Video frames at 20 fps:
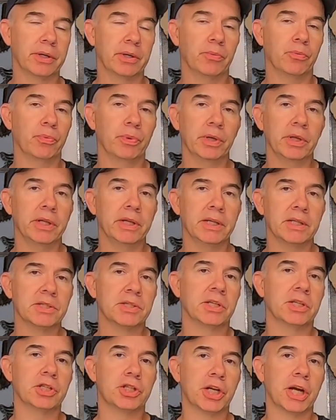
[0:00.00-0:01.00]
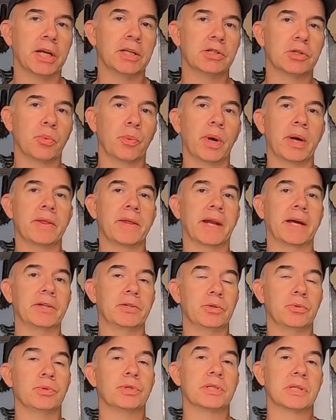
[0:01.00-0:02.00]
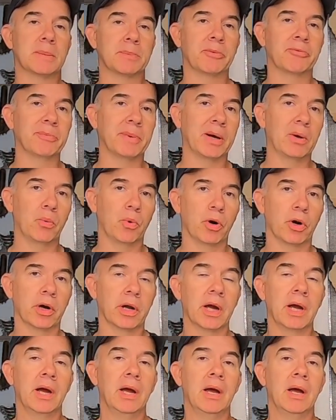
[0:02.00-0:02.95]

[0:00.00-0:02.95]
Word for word: It really is gonna change the way that I do some of my work